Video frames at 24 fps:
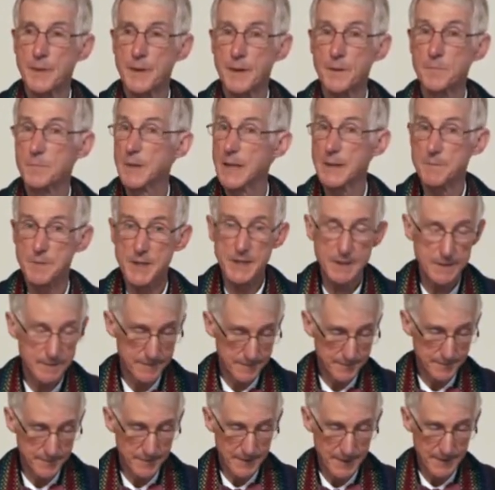Maybe
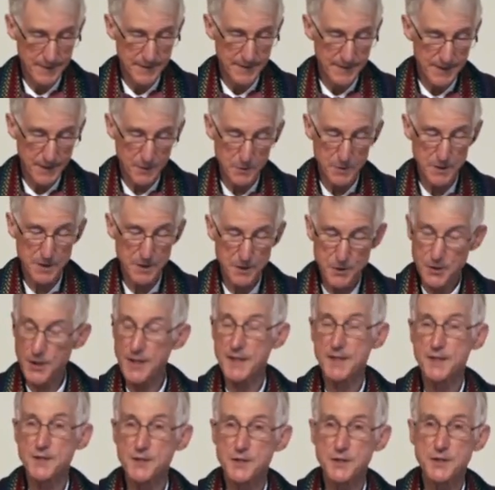there was a
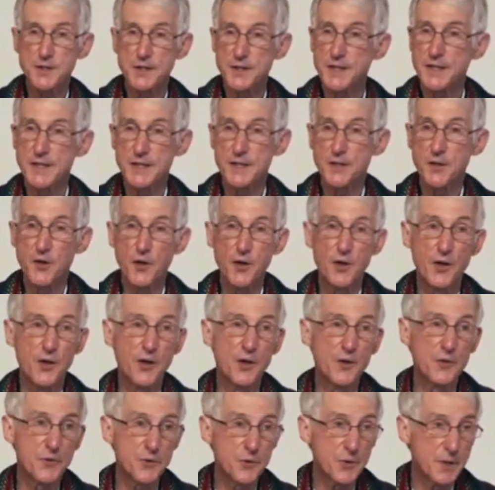change in
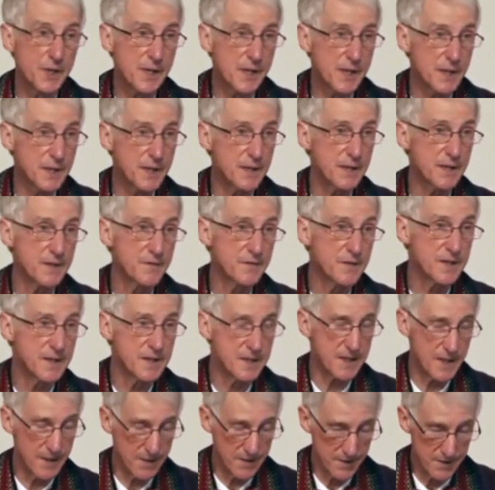all three of
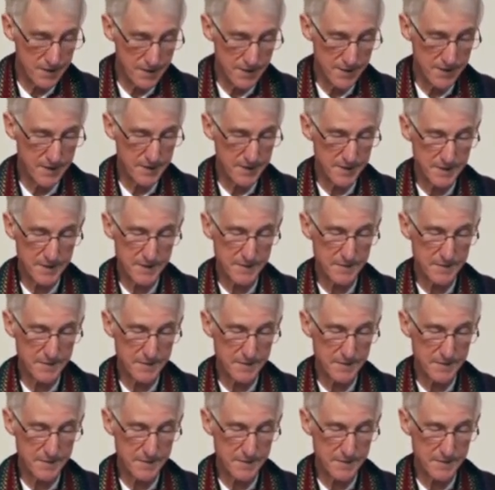these areas.